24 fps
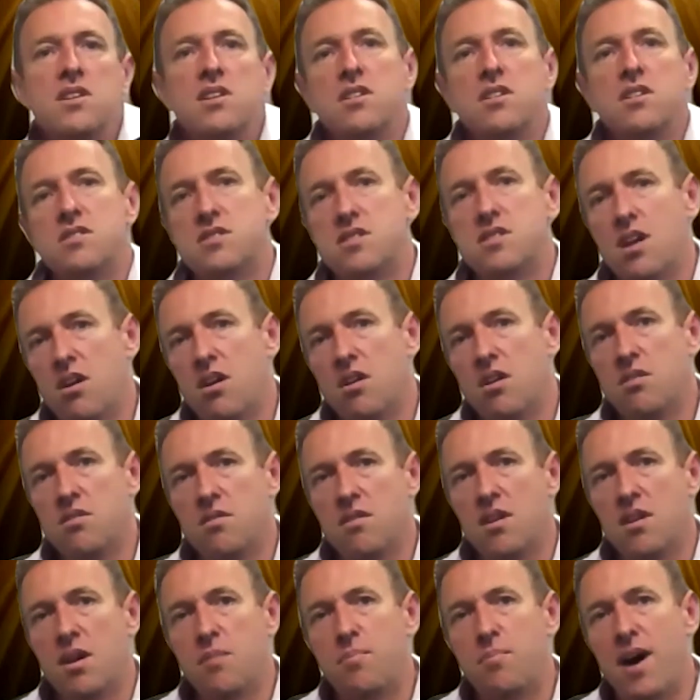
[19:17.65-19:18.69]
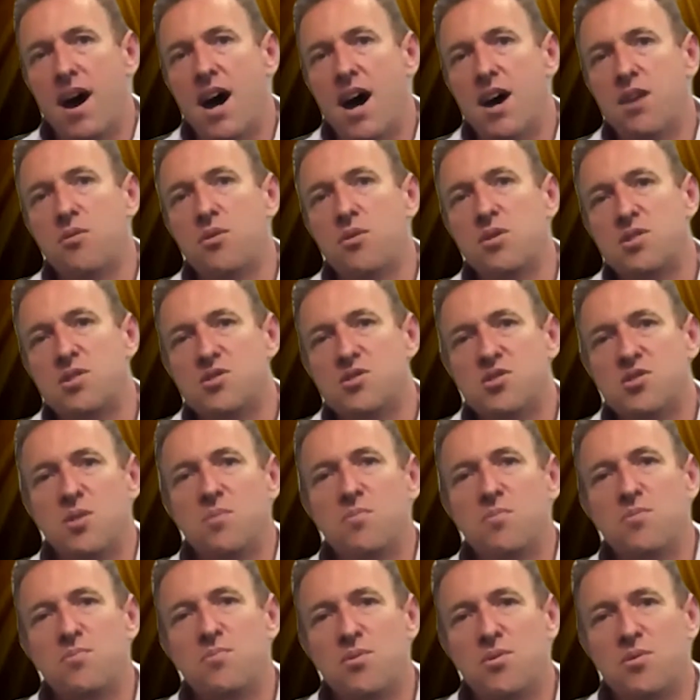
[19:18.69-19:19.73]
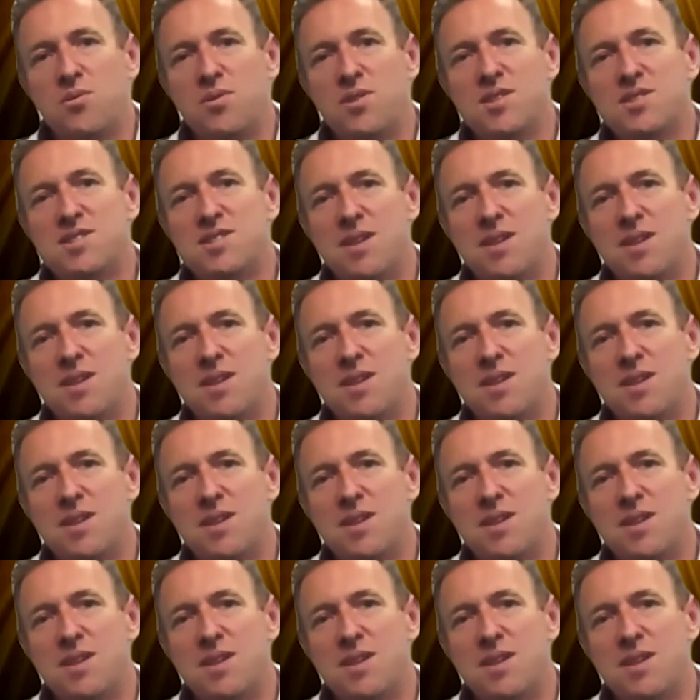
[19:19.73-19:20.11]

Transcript: So a part or a consumable is